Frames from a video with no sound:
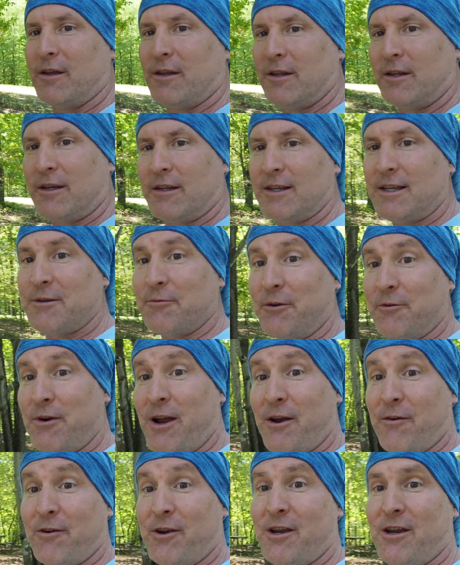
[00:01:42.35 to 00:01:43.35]
Look at this one
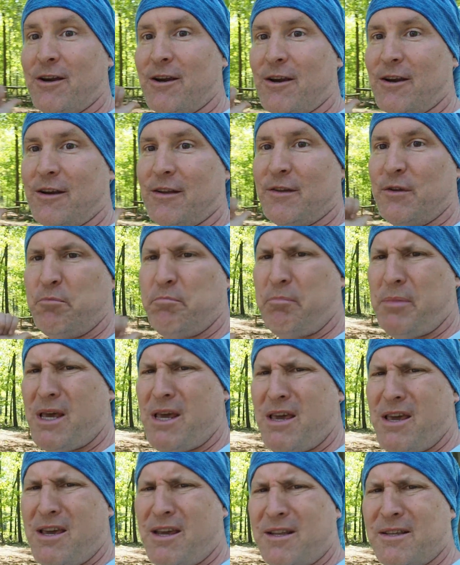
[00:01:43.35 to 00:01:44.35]
right over here.
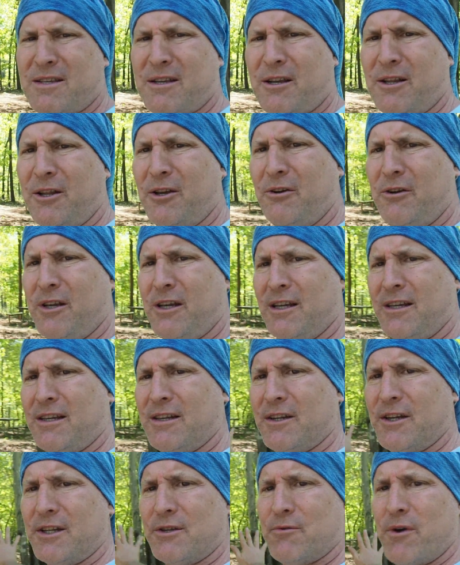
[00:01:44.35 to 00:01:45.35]
Big and secluded.
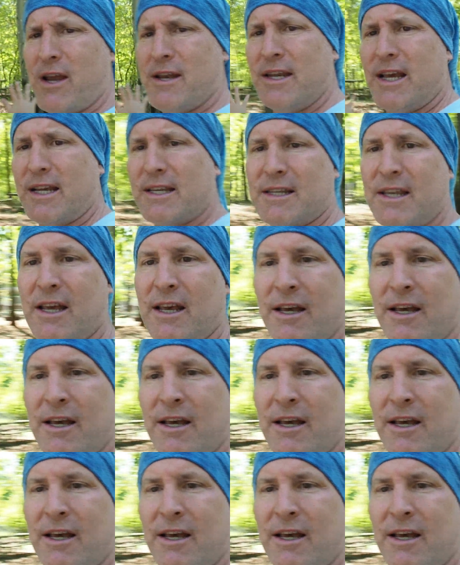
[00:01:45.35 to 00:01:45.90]
It's right next